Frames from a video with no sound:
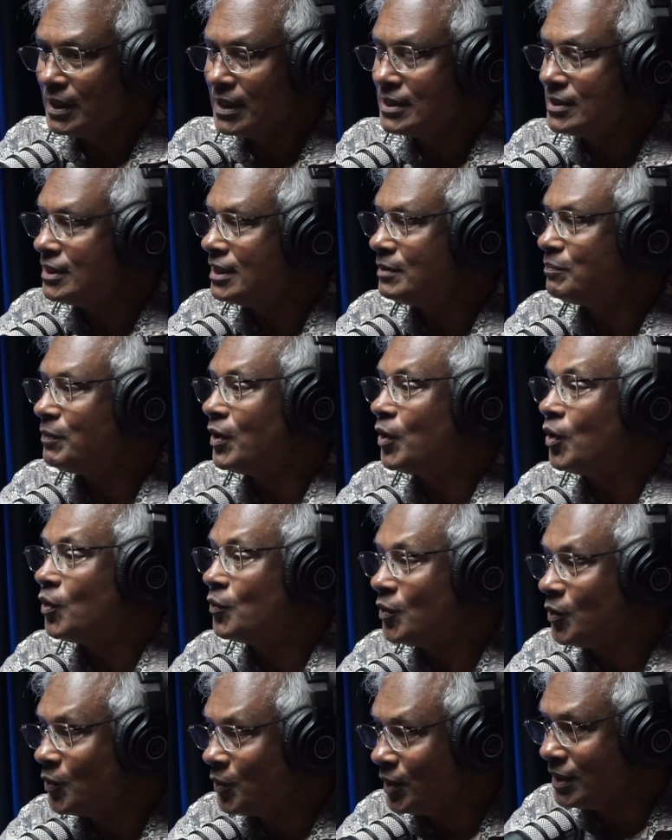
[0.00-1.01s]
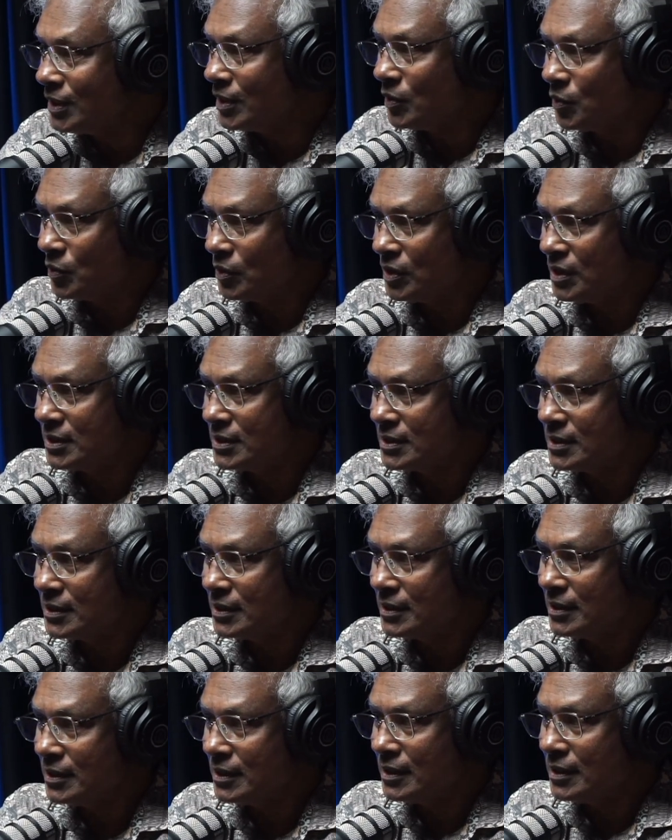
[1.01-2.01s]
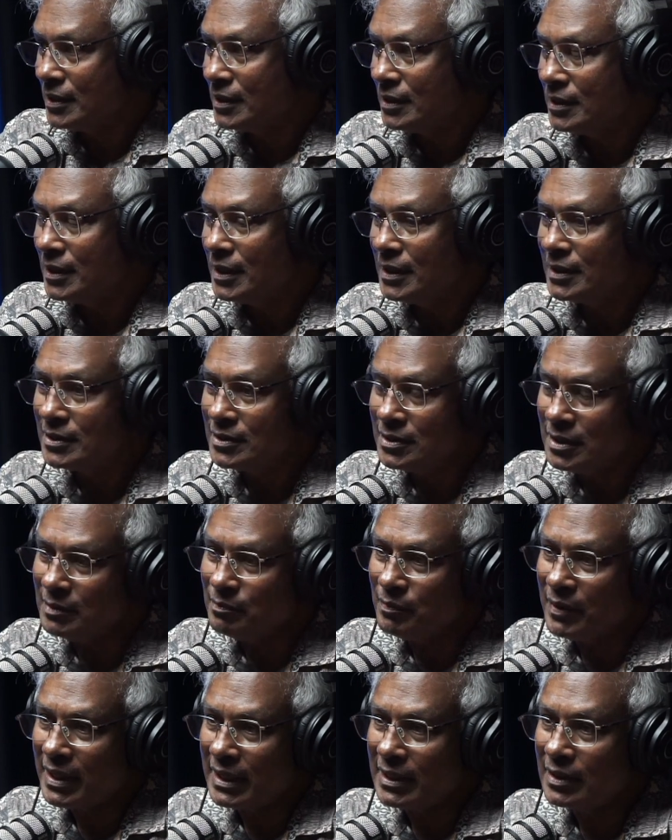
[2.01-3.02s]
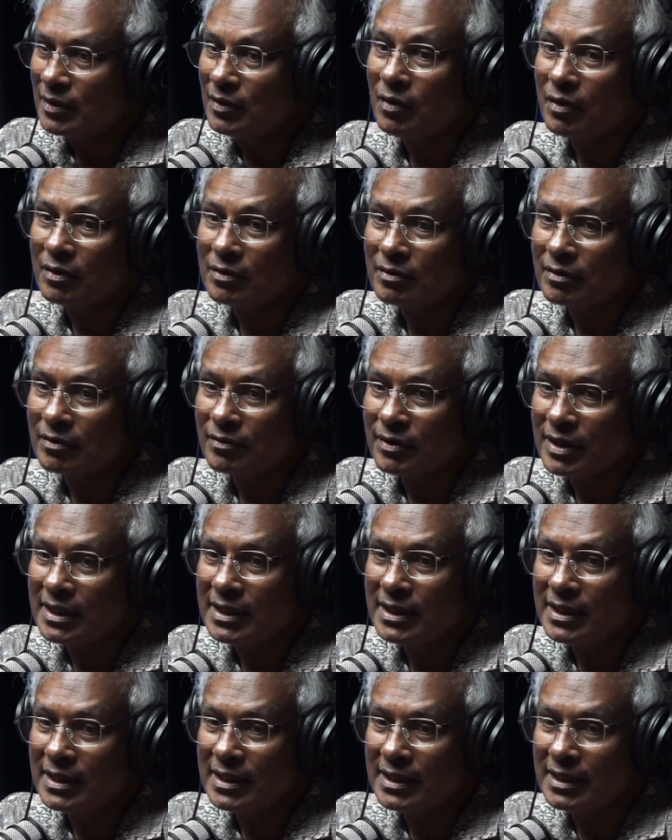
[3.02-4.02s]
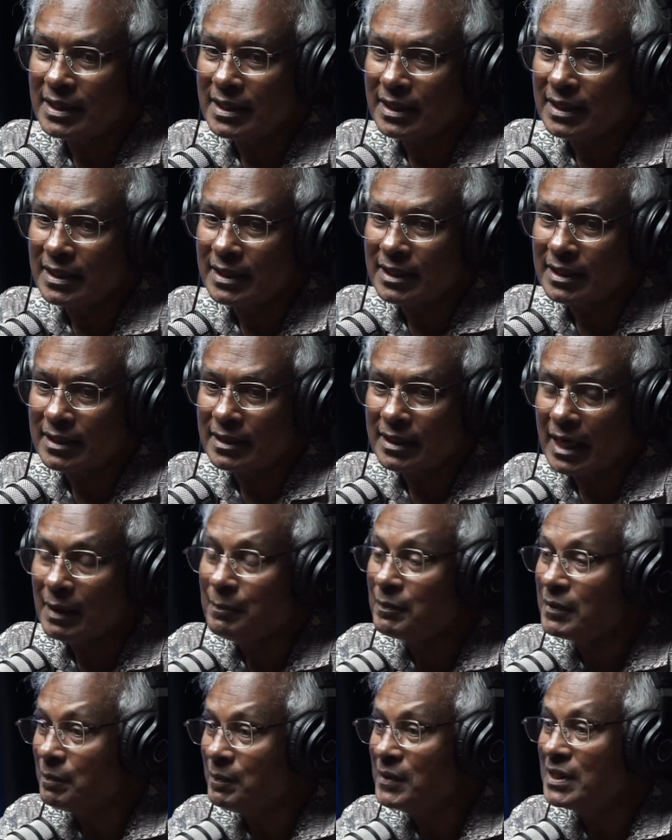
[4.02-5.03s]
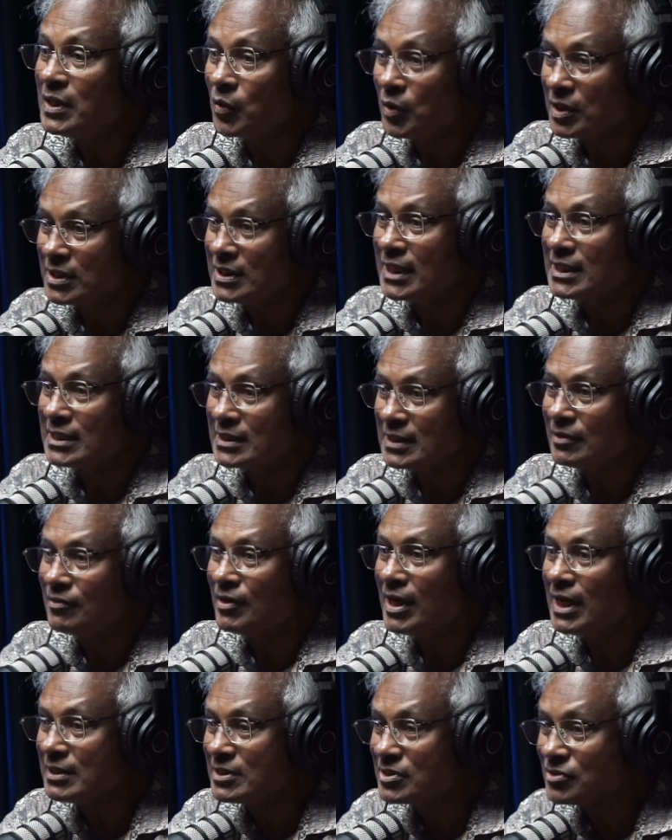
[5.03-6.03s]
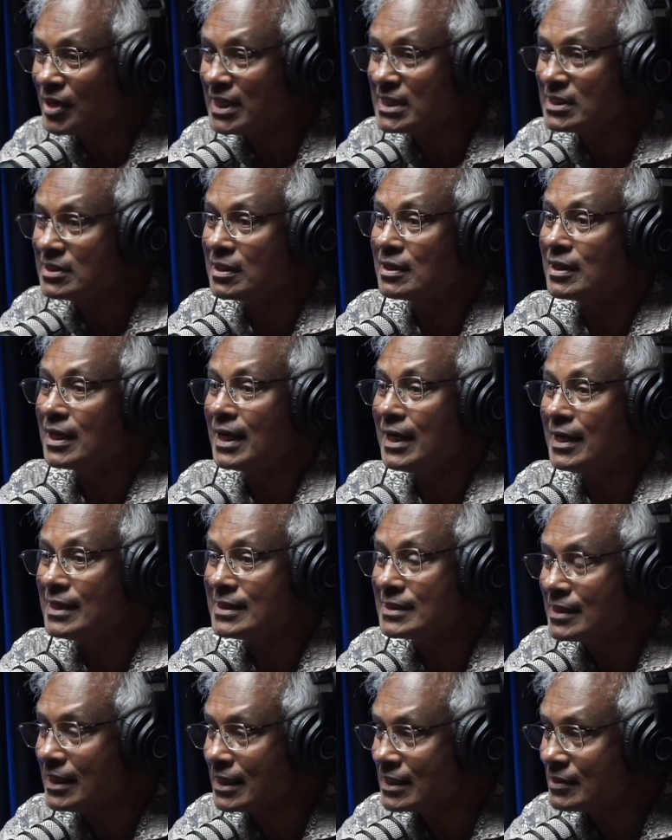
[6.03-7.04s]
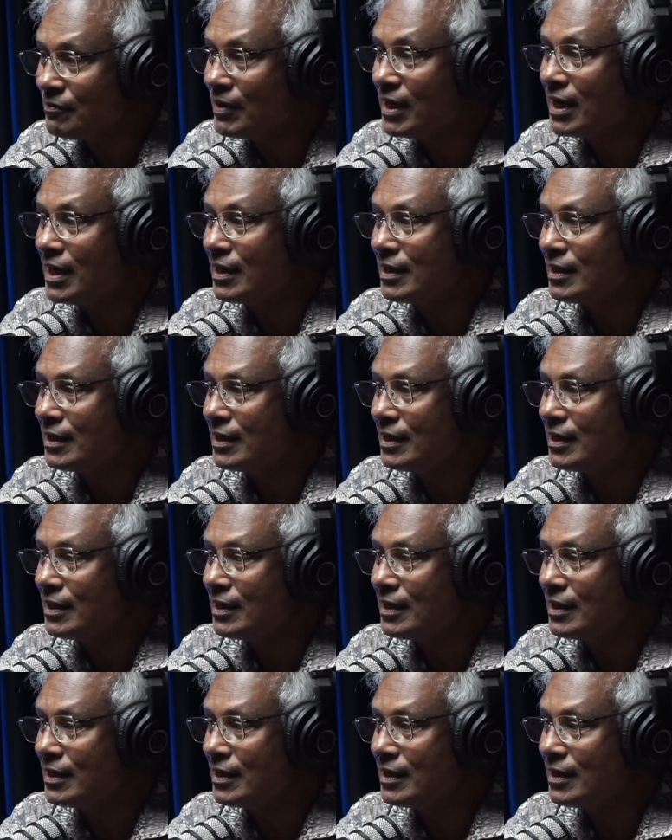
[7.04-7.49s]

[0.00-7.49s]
They cheat by overloading the lorries. They cheat by not really upkeeping the lorries as they try and stretch the tires as far.